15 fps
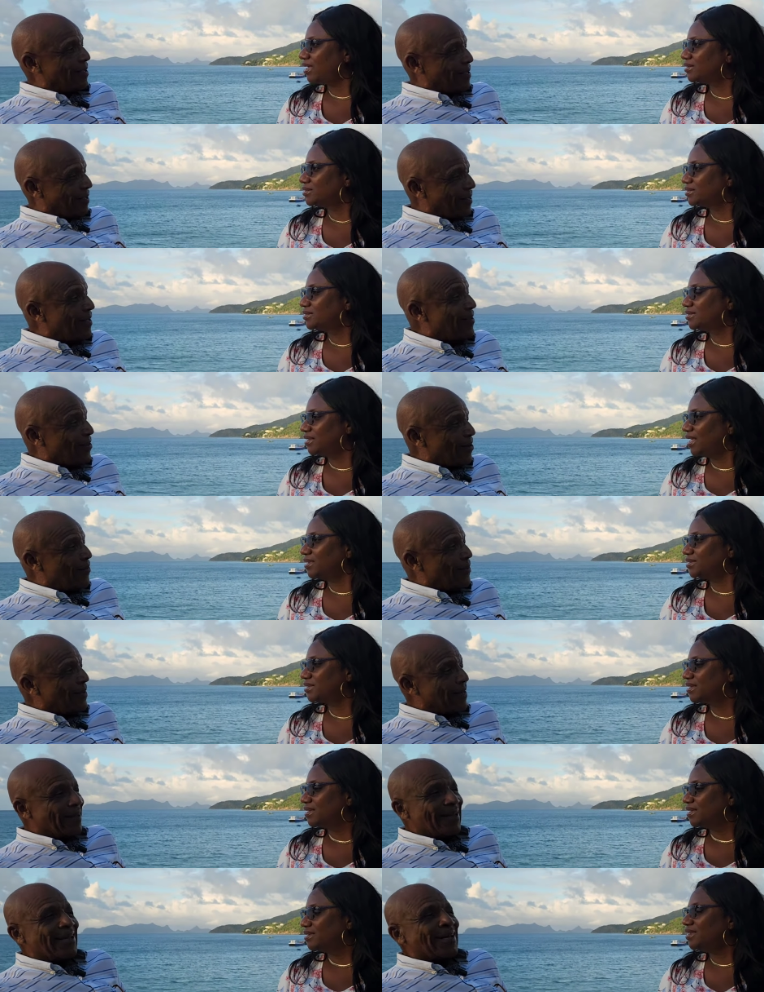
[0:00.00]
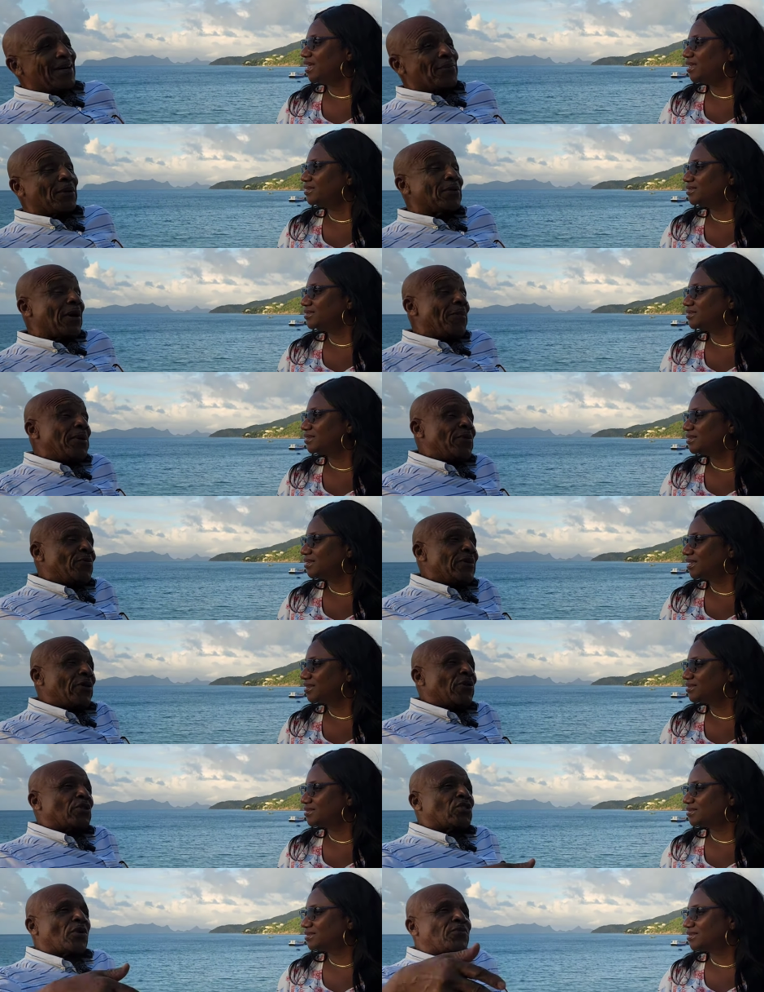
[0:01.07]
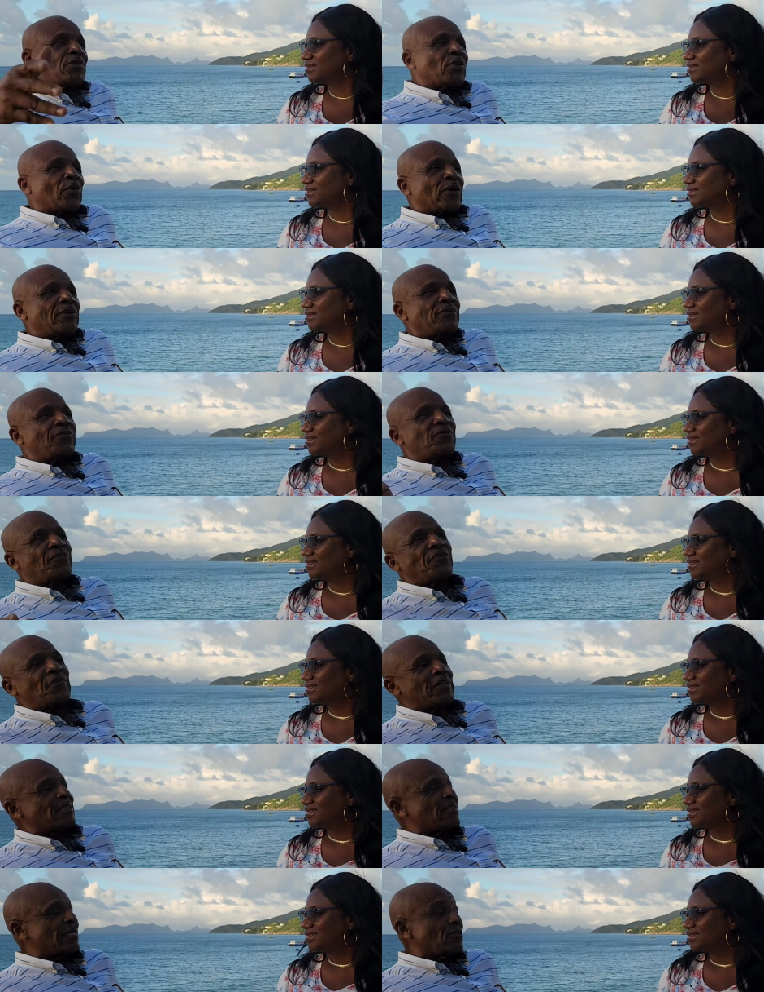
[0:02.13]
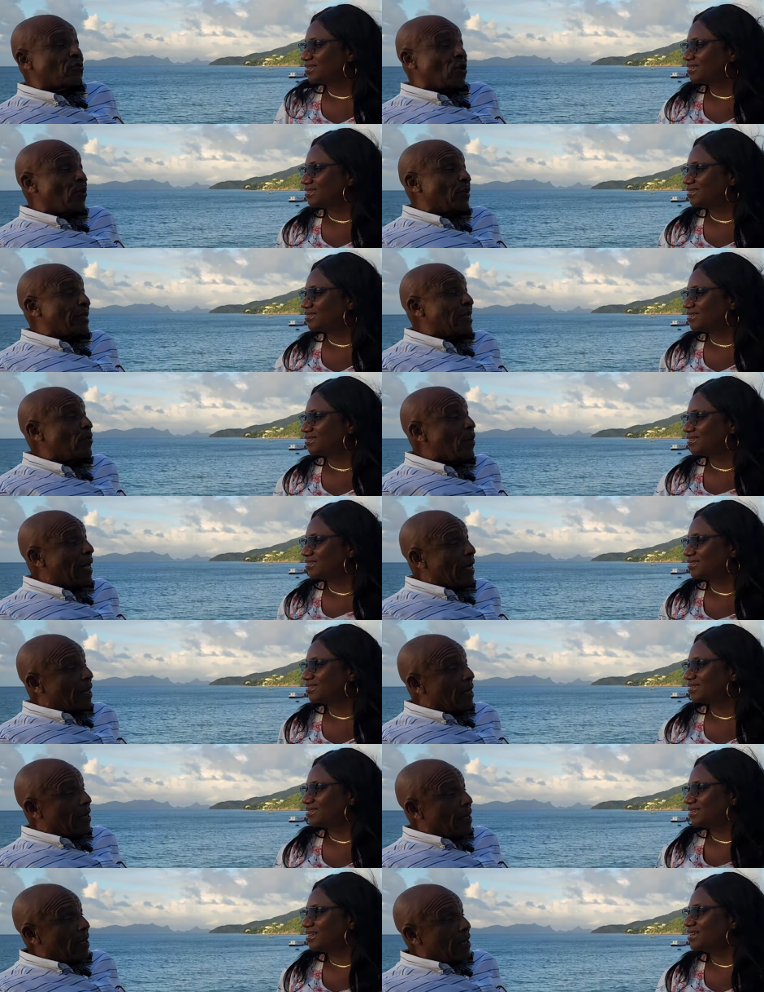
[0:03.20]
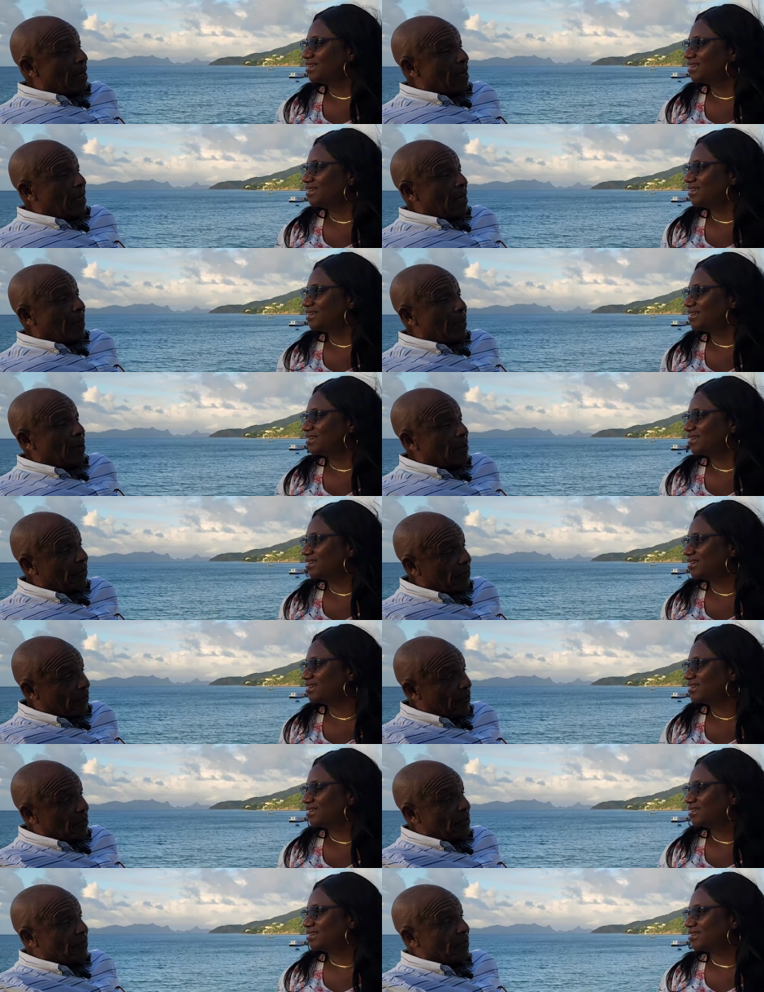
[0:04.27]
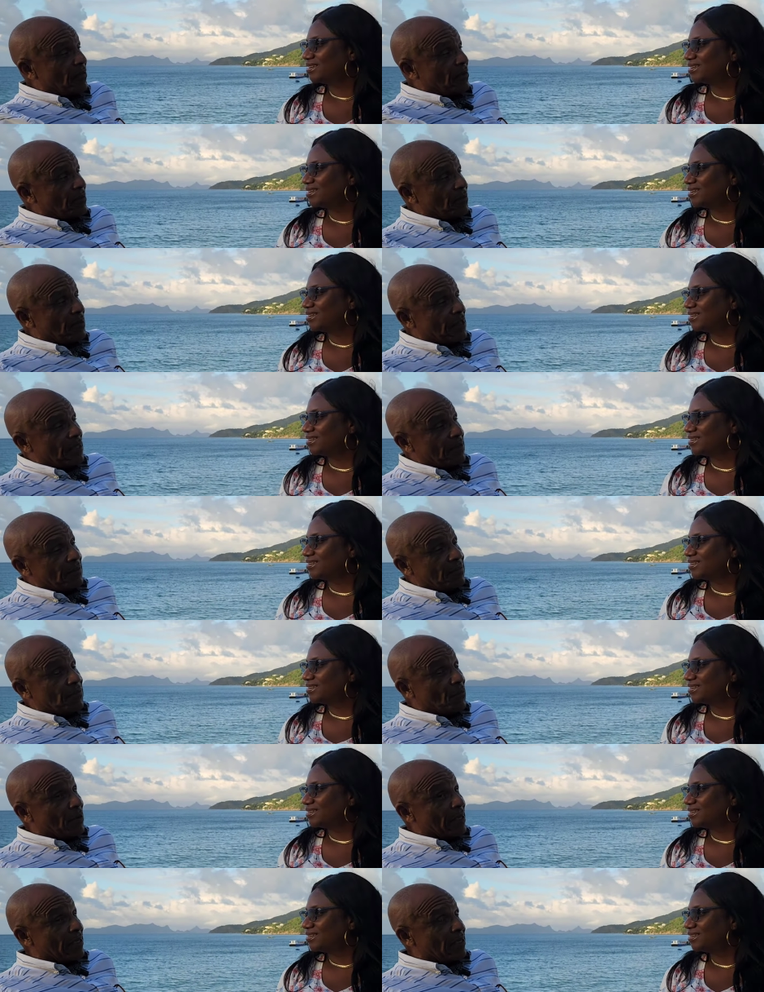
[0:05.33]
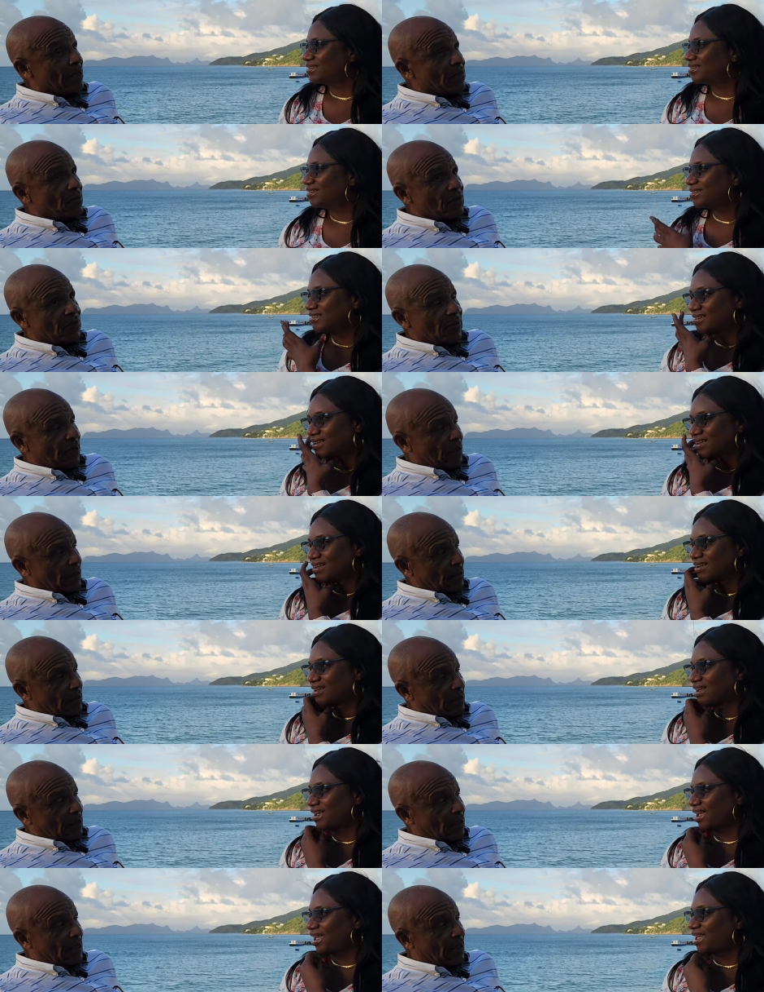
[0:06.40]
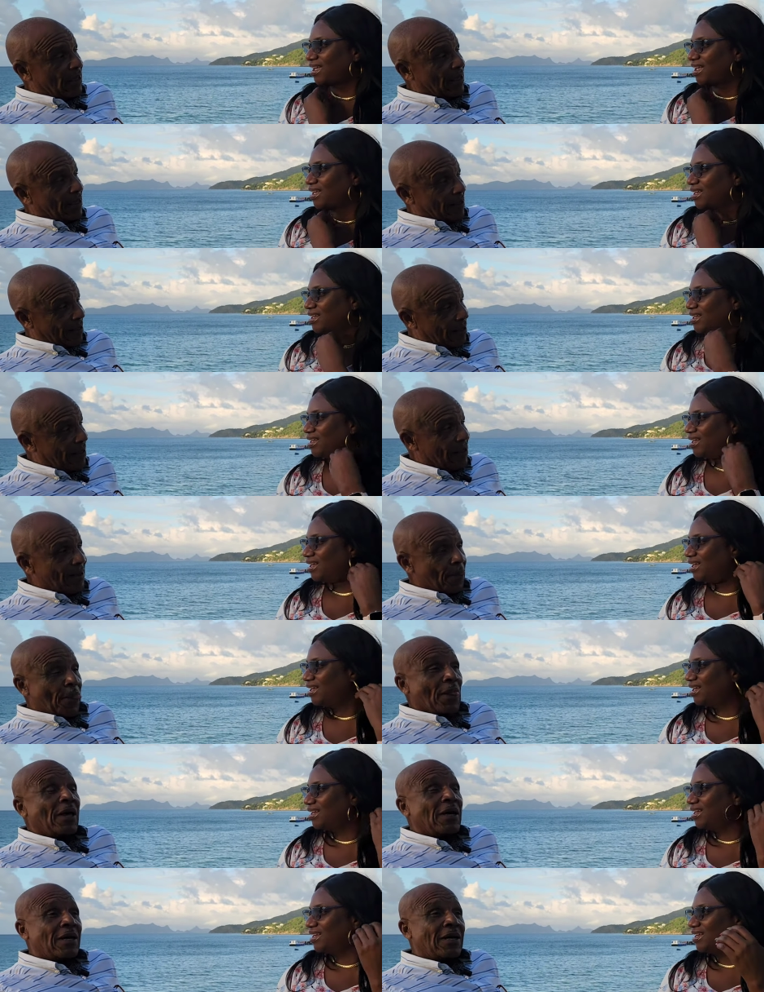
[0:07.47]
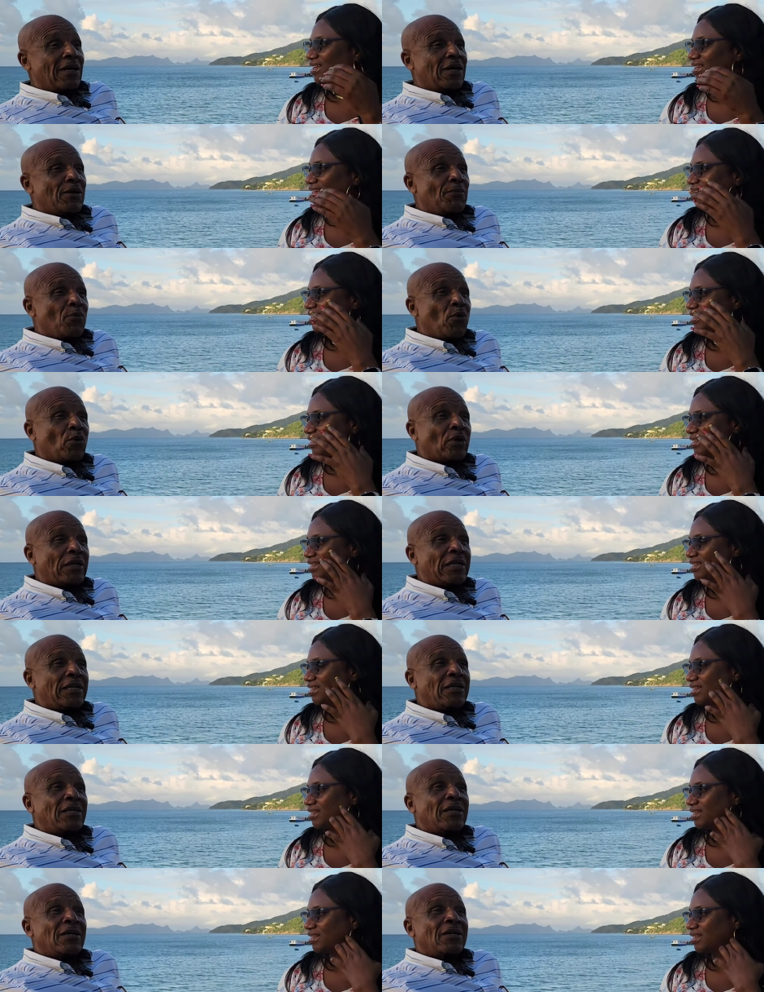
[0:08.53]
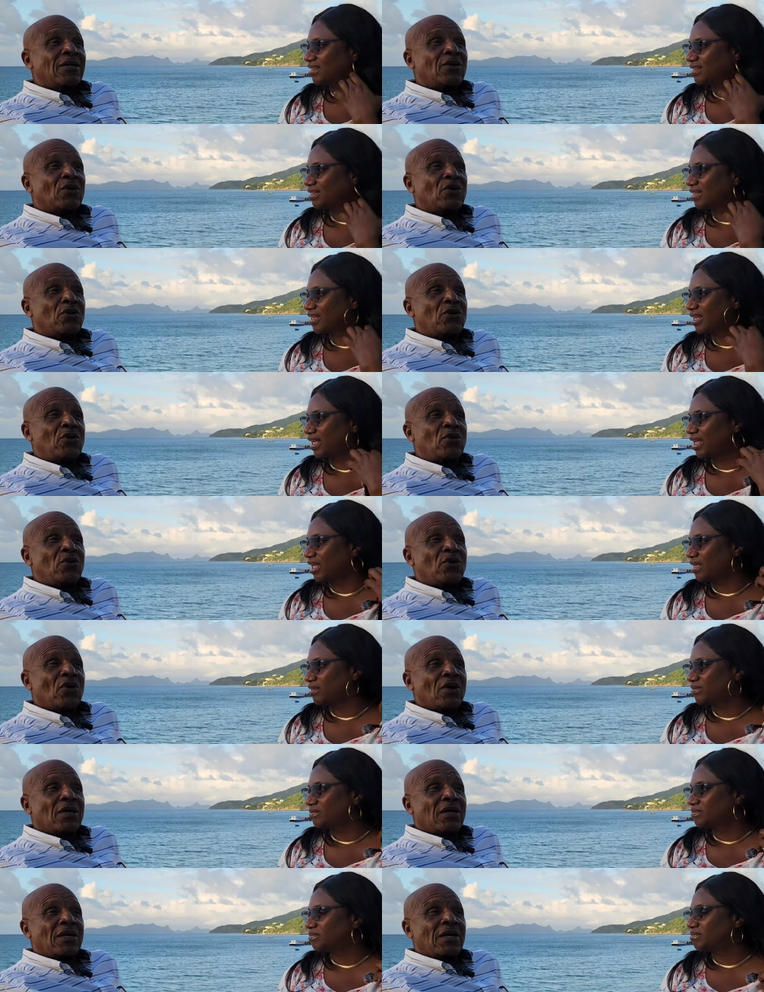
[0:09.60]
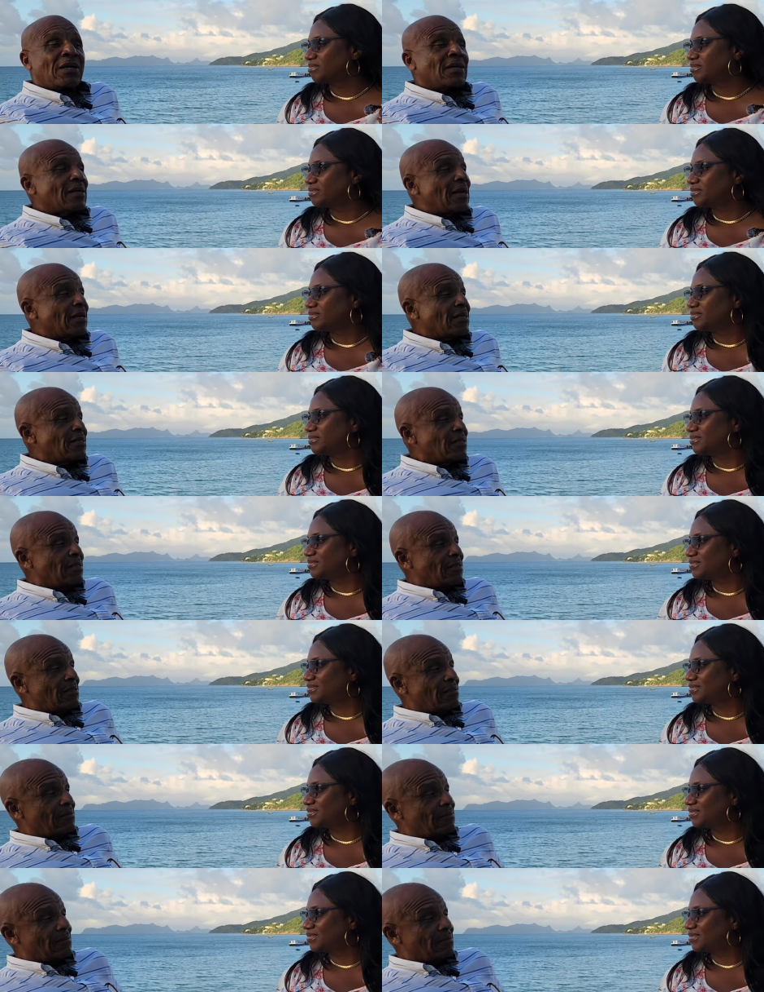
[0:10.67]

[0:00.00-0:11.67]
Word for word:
Speaker 1: yes. you know what I mean? Yes. But I mean, there were subsequent fests and so on. We did well. -huh. But the first Fed was Bernard James Fed, yeah, and Brooklyn on New York and Clarkson.